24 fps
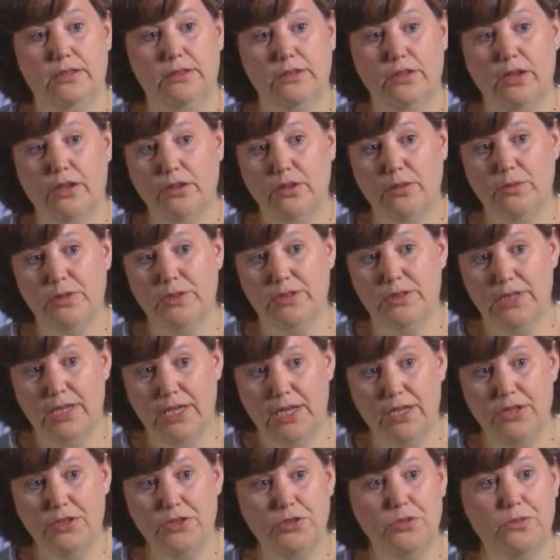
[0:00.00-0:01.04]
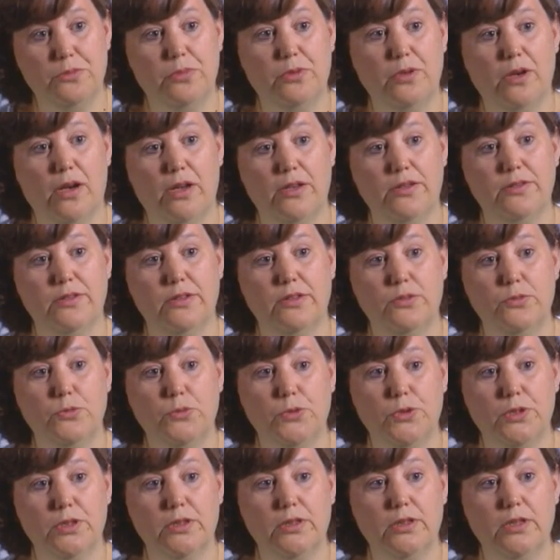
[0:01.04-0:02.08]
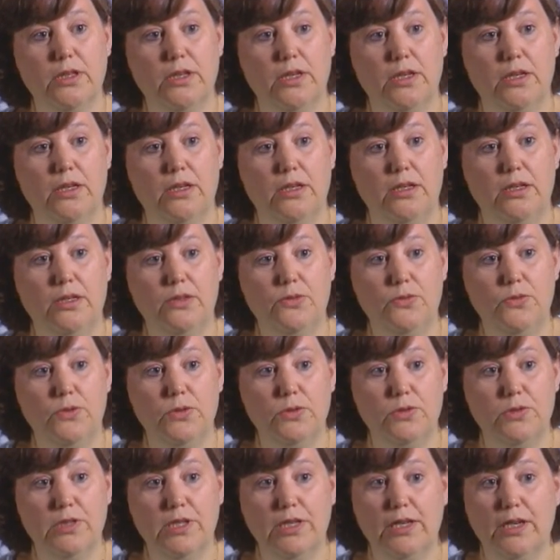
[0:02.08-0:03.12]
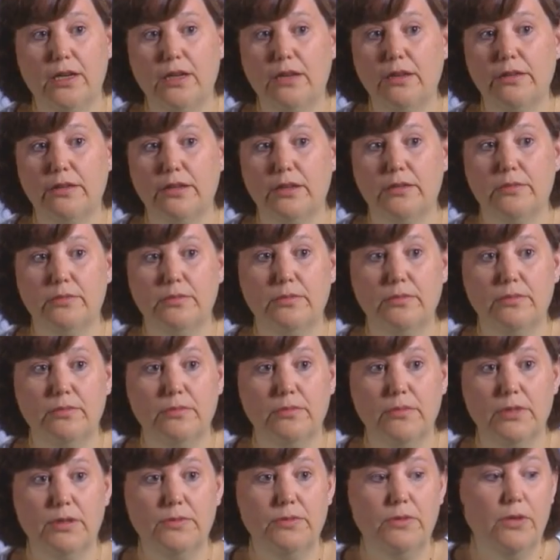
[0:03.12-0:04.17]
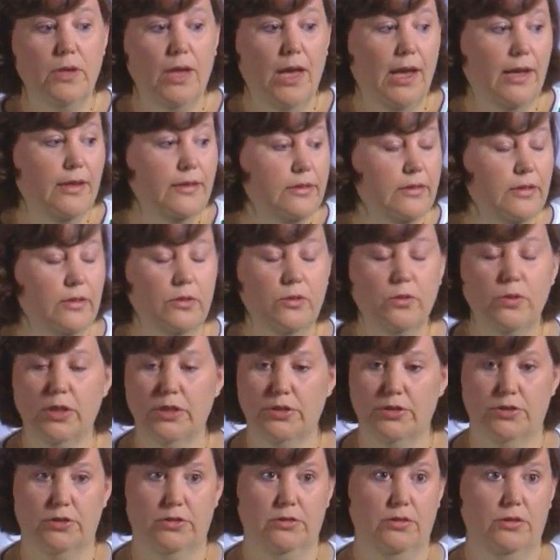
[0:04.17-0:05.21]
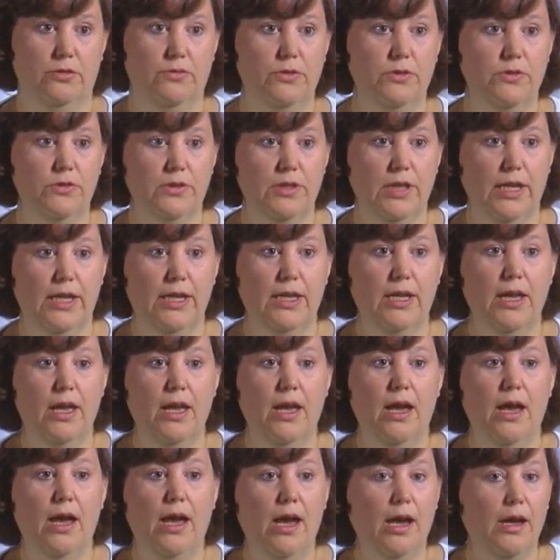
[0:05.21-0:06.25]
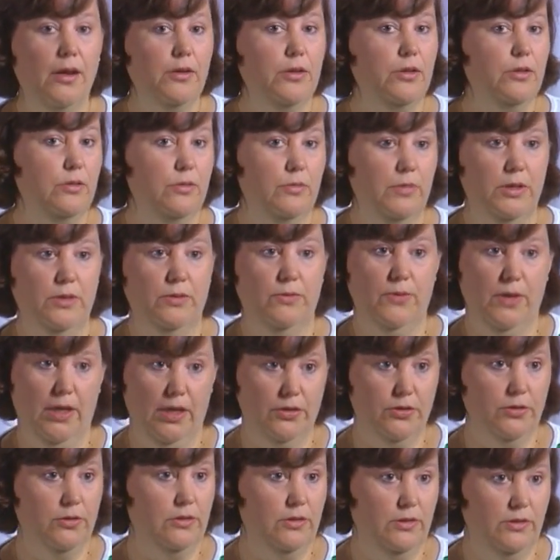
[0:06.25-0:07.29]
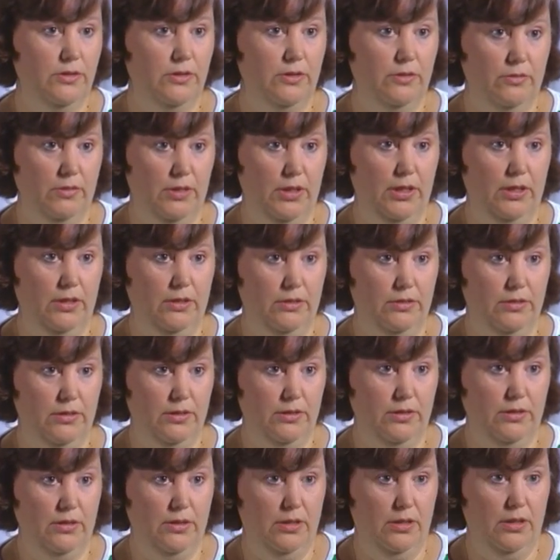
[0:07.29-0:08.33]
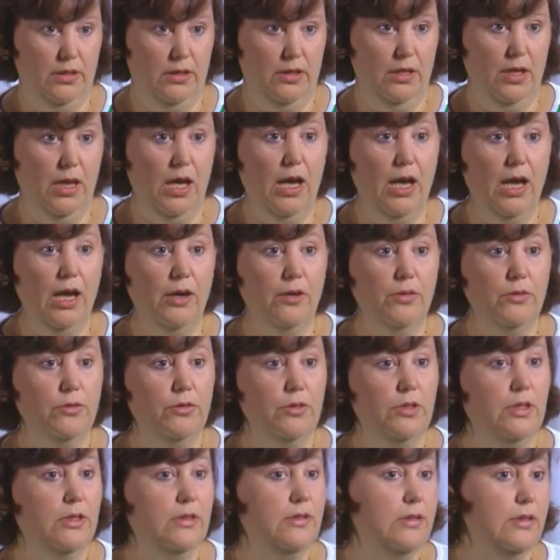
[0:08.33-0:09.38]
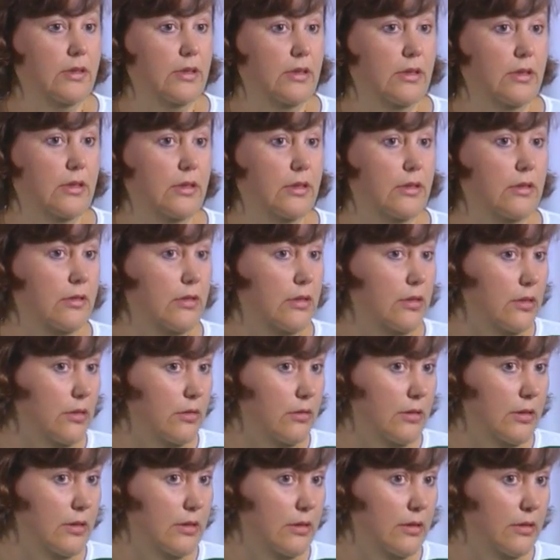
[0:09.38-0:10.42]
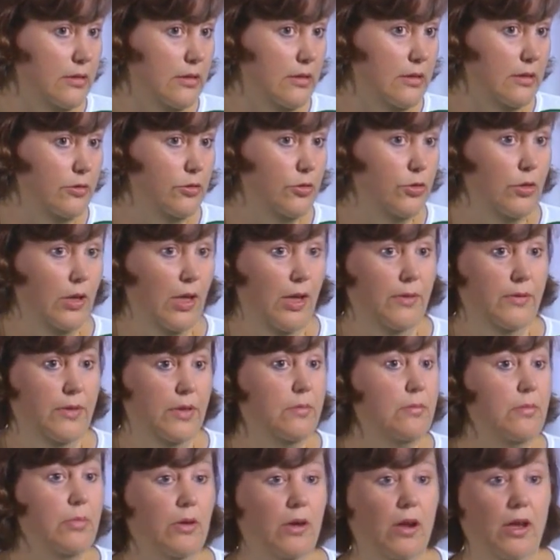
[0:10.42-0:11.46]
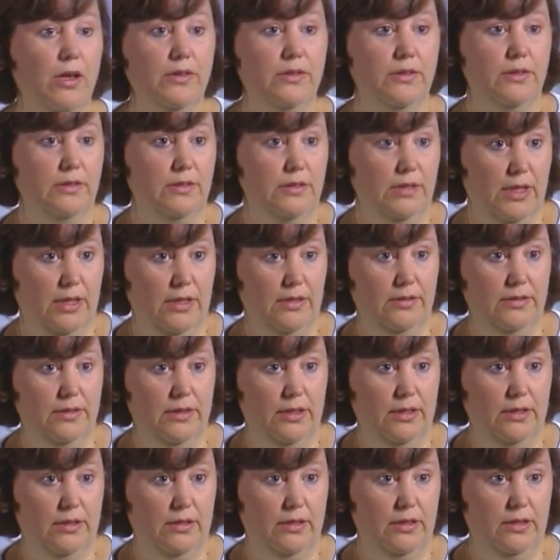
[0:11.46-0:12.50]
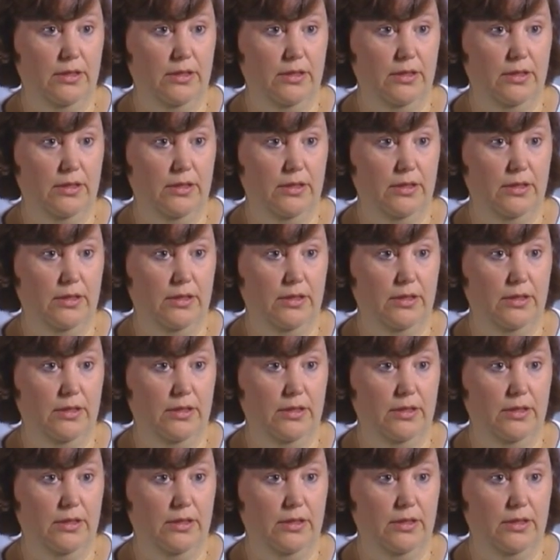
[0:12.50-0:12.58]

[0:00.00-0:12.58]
documentation process where if you tell them, if you ask a question, if you say, how do you manufacture this ingredient? How is it, you know, do you have in-process testing?